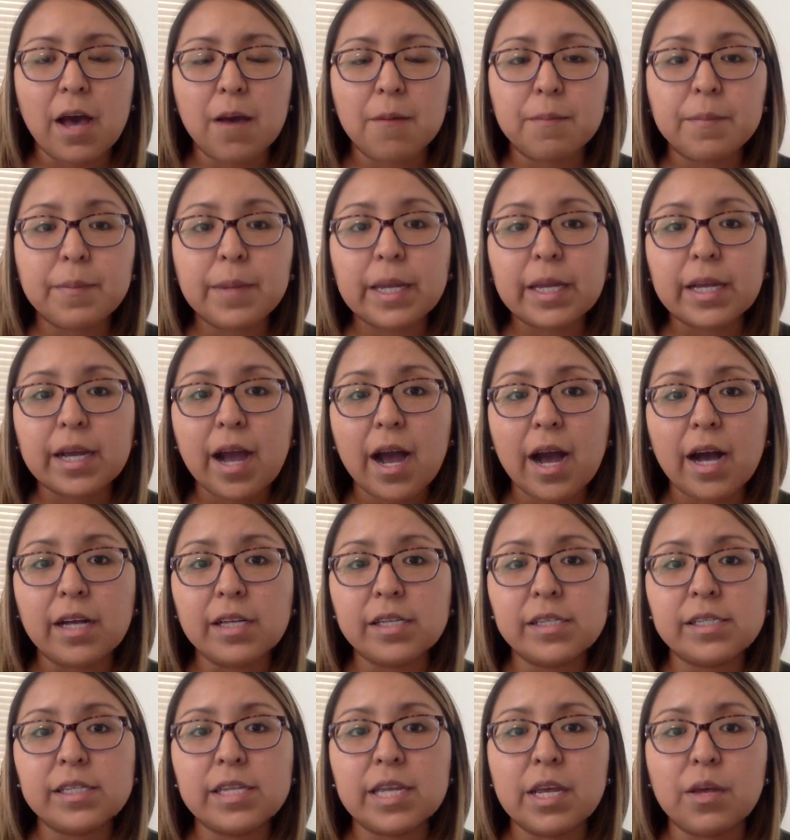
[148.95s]

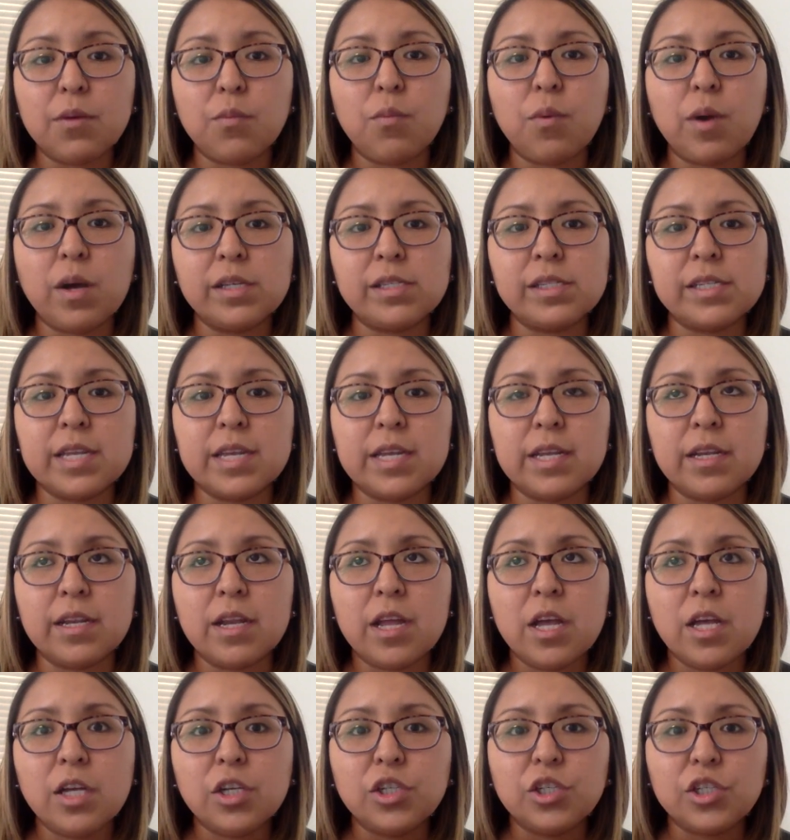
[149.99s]
because it wasn't
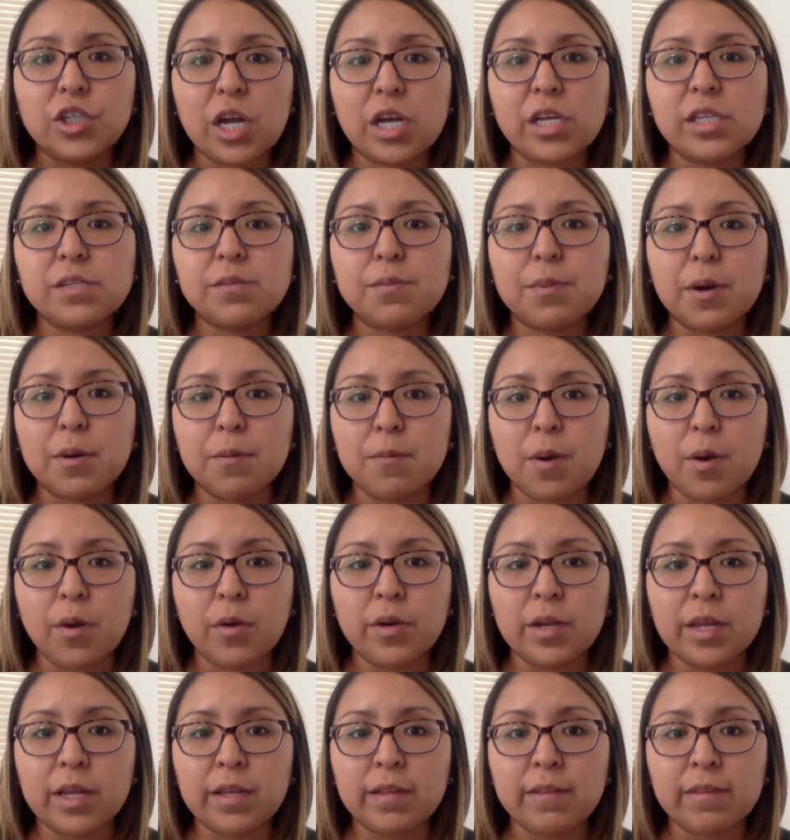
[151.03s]
just
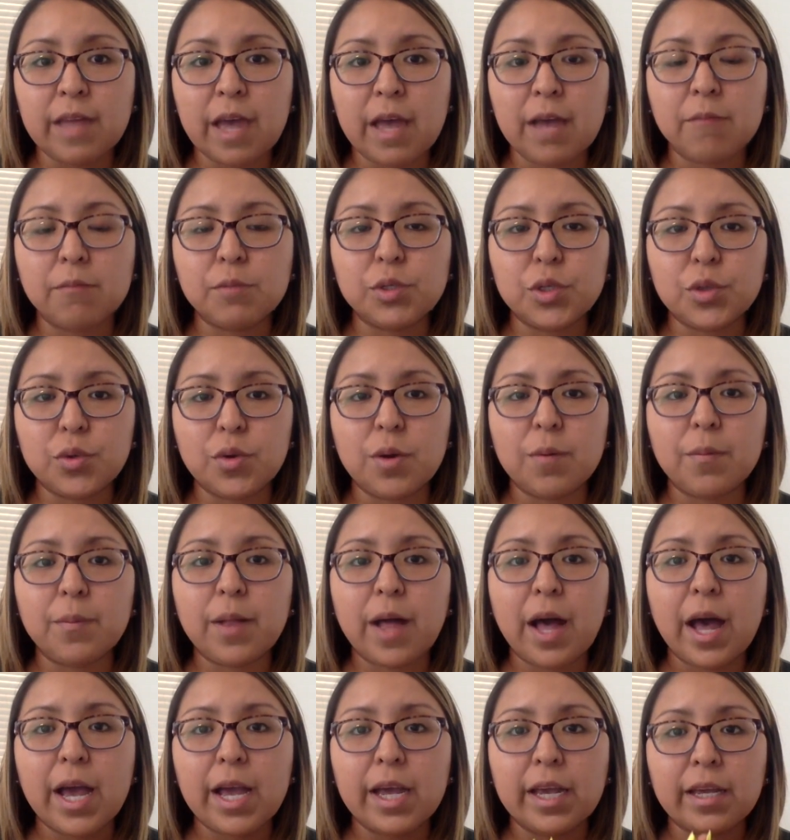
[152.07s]
promoting them to
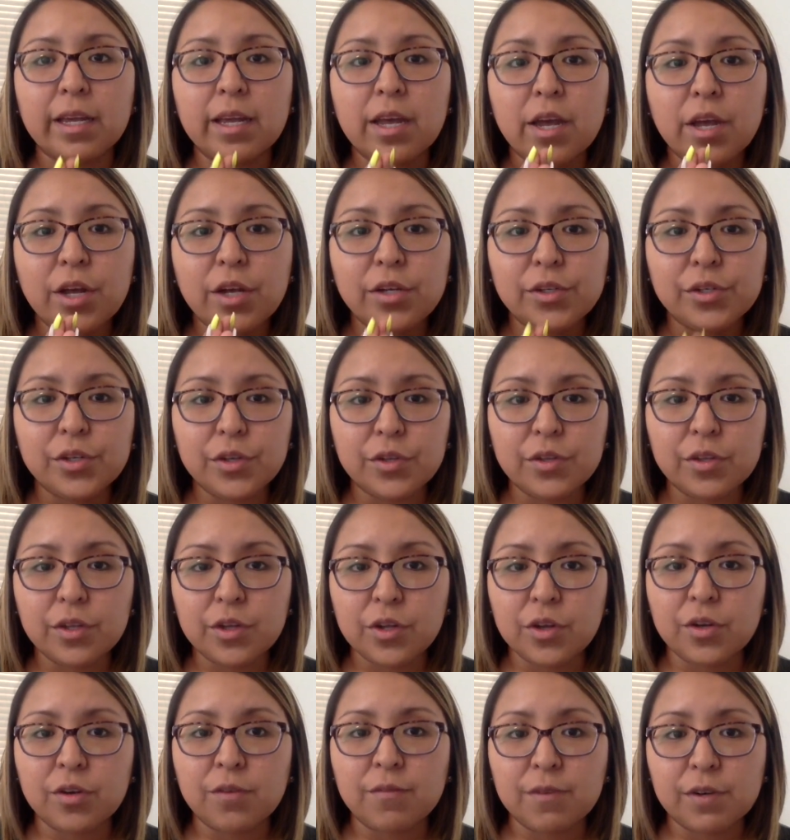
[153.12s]
apply to the
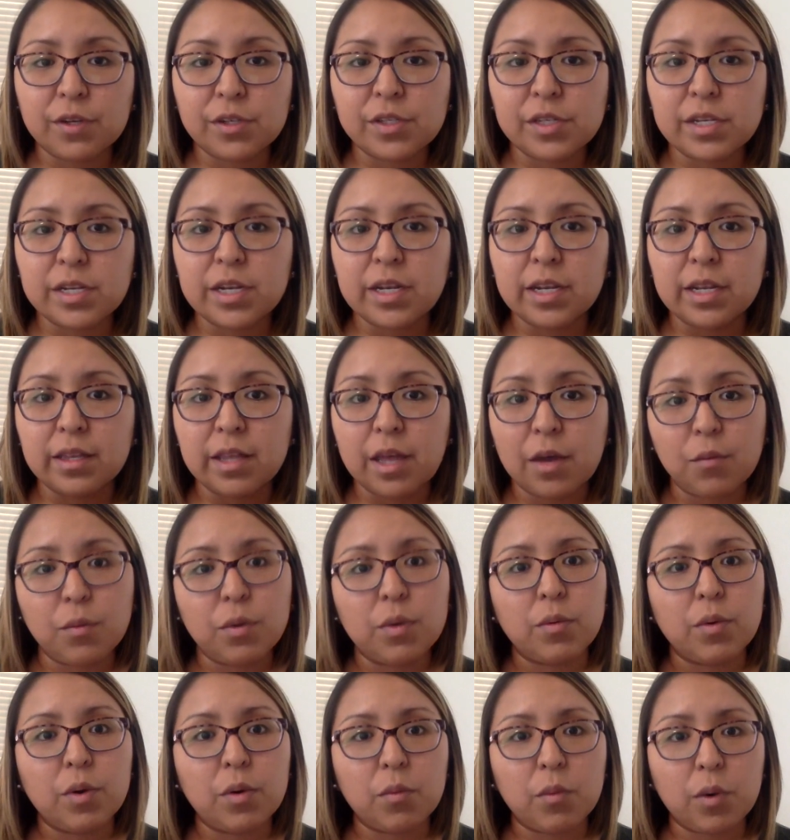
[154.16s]
university that
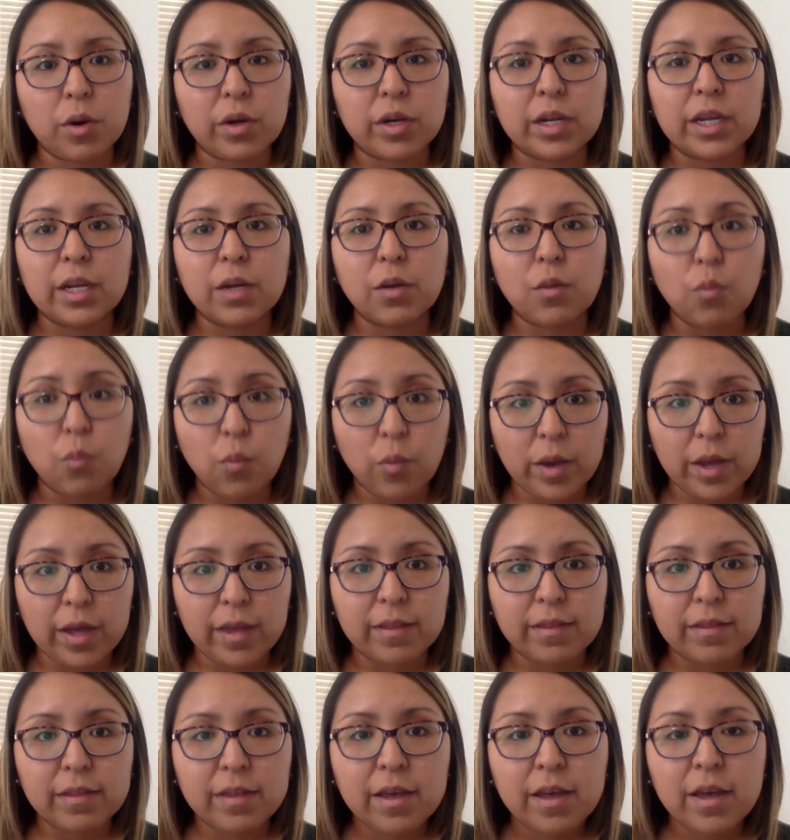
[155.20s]
we were working
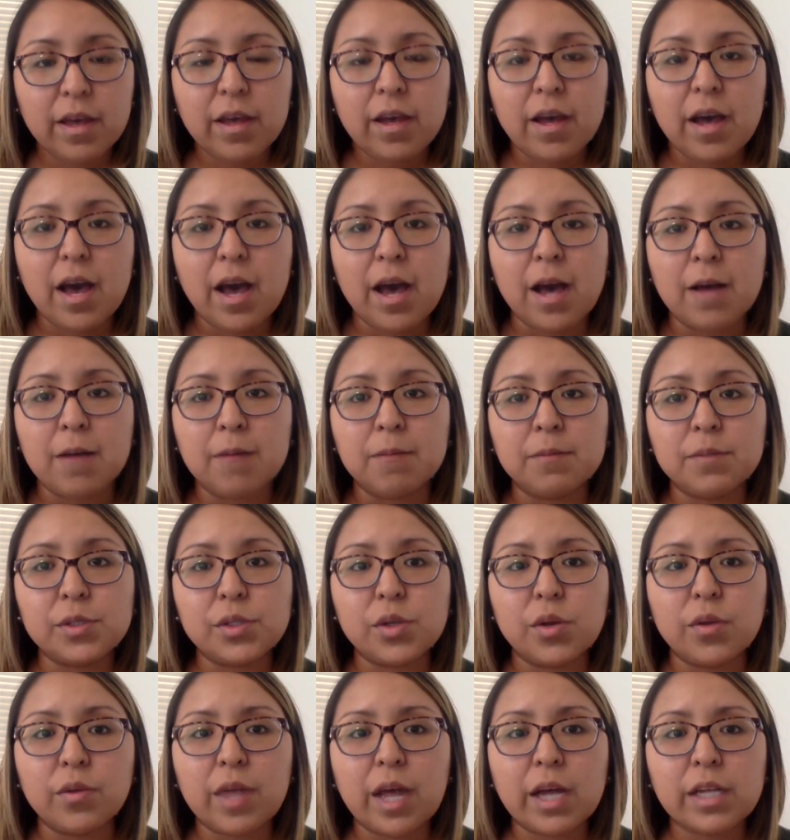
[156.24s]
with.
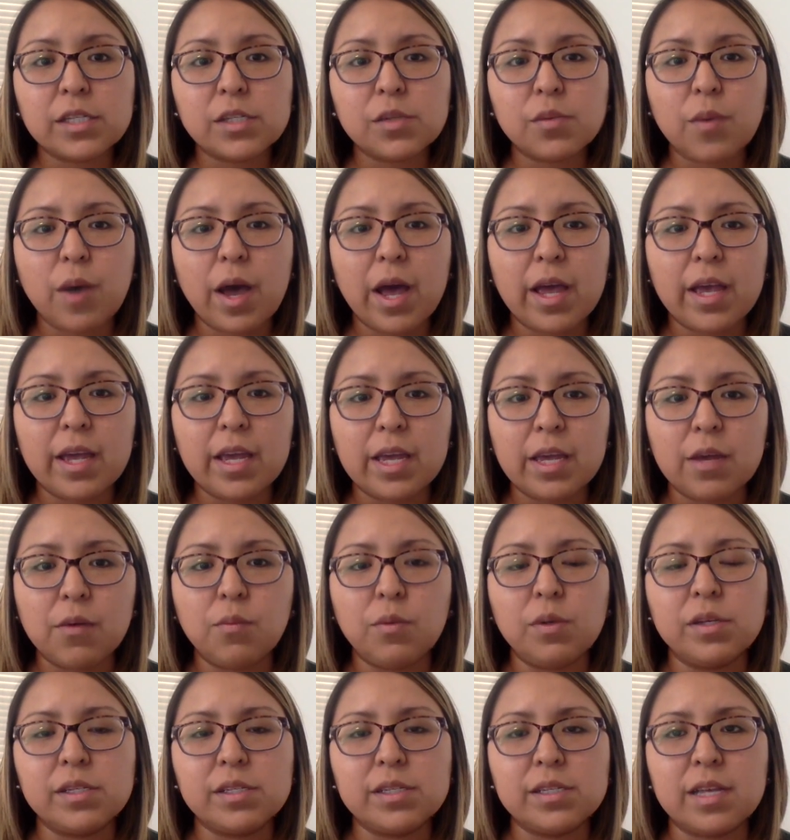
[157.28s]
So that's why it
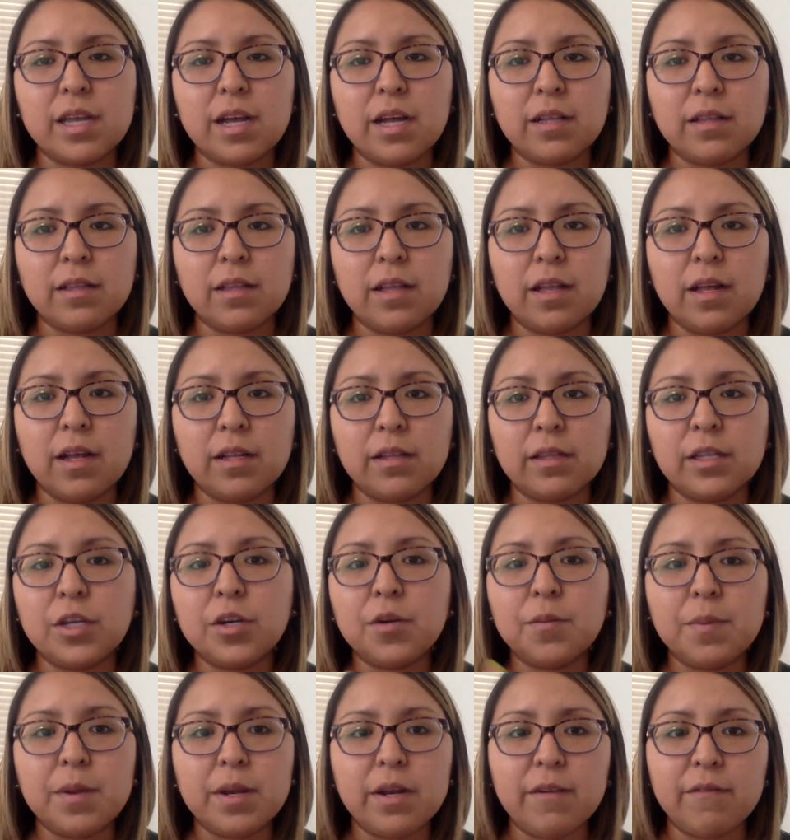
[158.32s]
was a little
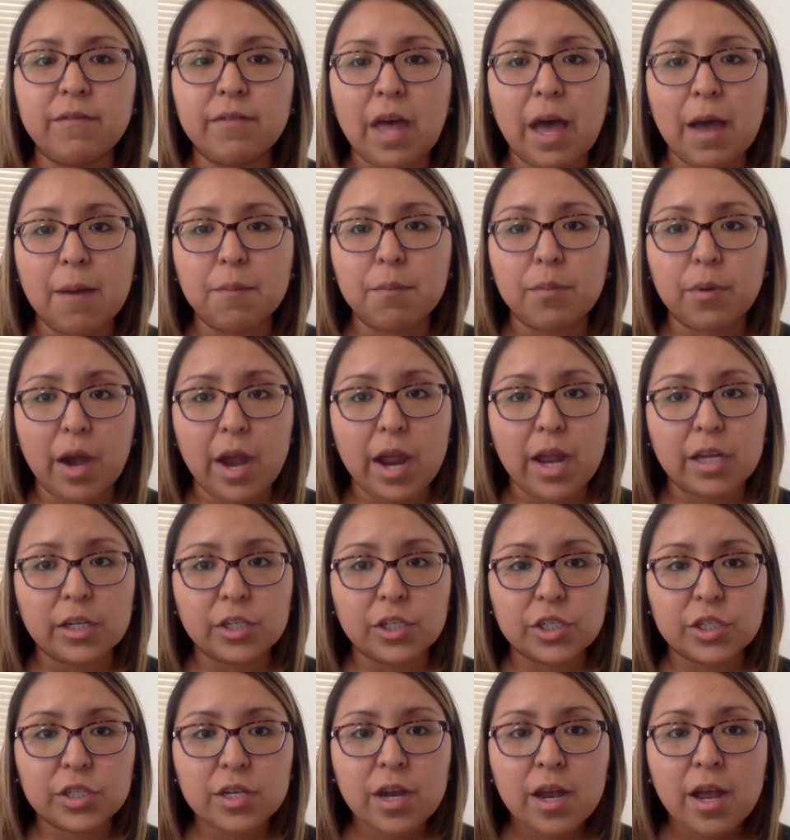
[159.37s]
bit of that
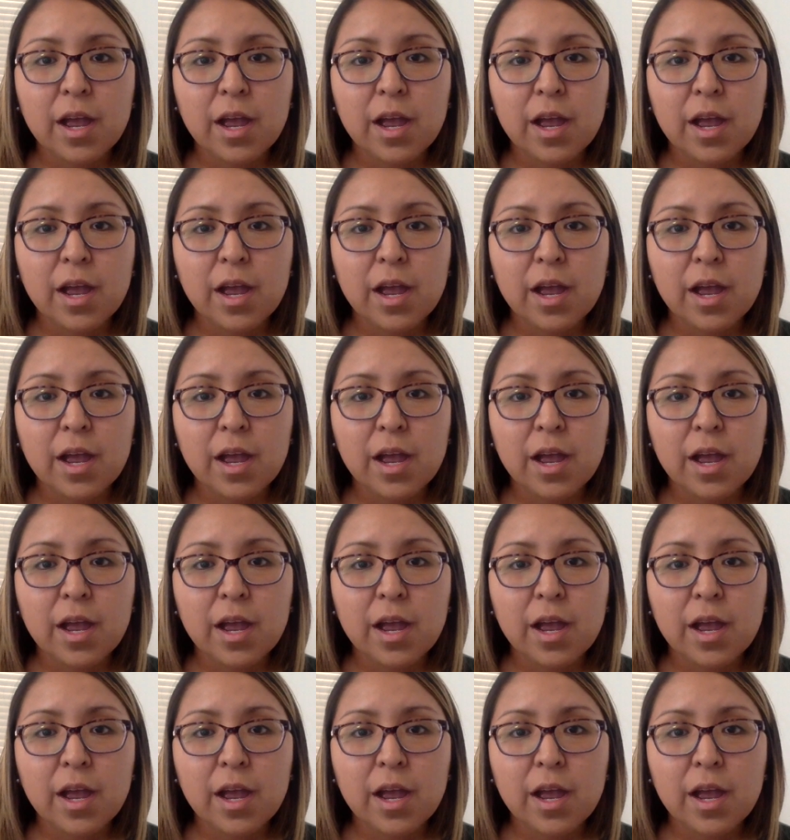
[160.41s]
branch.